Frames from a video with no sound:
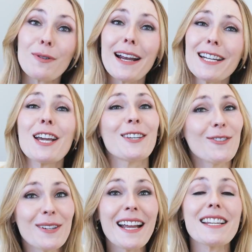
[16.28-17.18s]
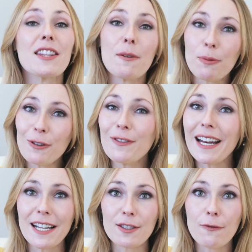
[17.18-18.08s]
right, you'll get the
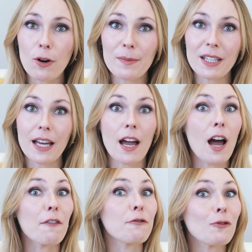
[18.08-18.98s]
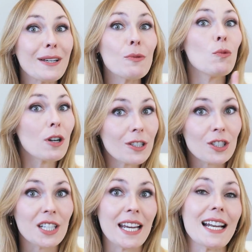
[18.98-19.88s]
proven answer formula, a free
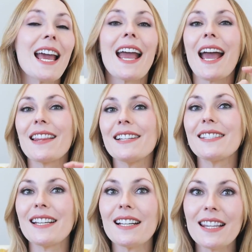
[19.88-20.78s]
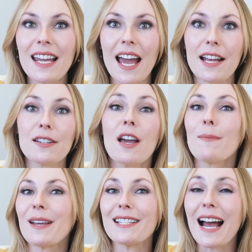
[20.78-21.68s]
worksheet, and then stay to the end
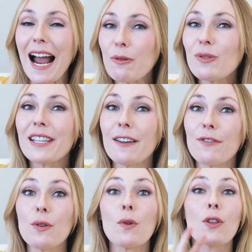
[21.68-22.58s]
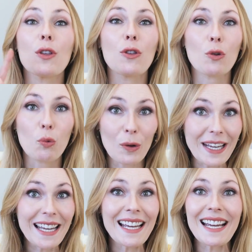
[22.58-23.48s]
because I will give you
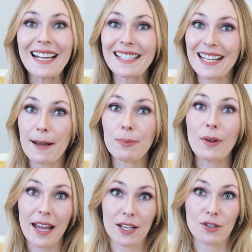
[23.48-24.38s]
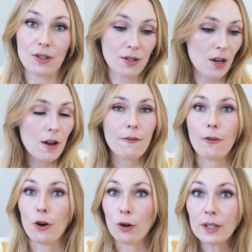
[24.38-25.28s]
3 example answers
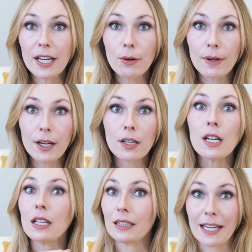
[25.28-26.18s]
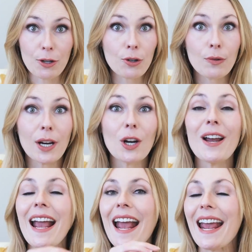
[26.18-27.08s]
for early career, later
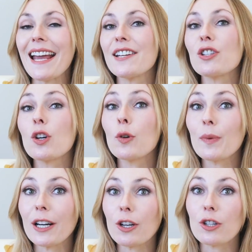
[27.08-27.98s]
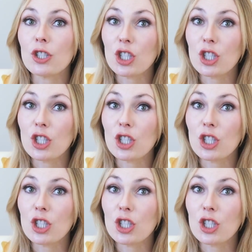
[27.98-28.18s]
career, and career